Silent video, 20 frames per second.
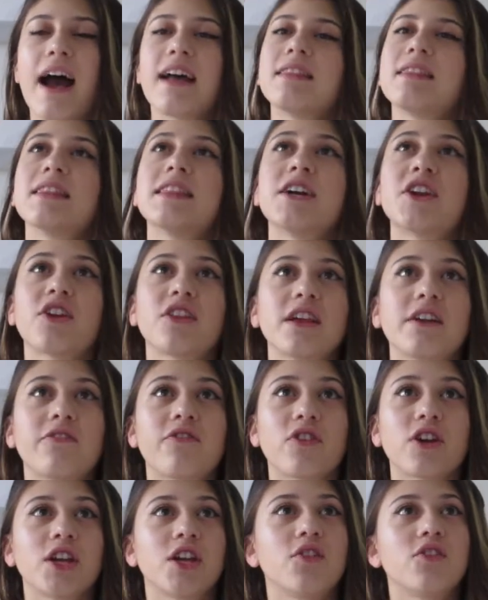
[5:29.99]
literally
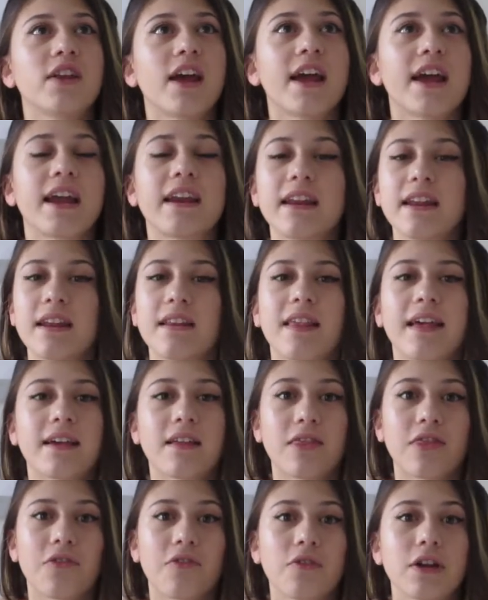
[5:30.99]
for a Q&A I needed like
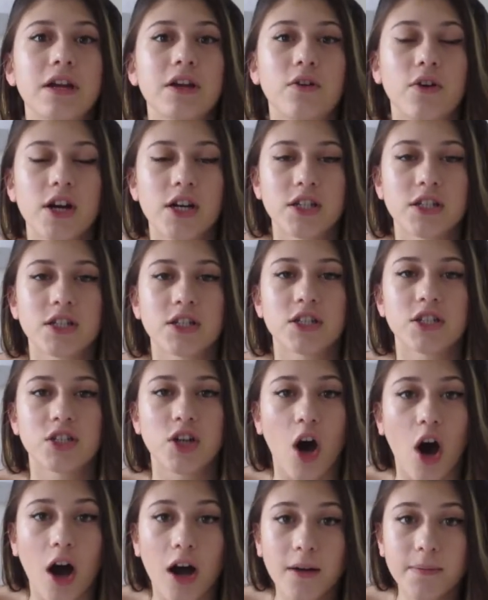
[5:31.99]
three questions
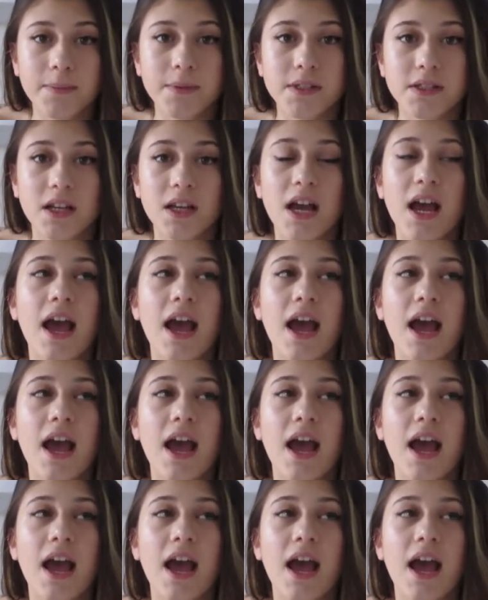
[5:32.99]
tops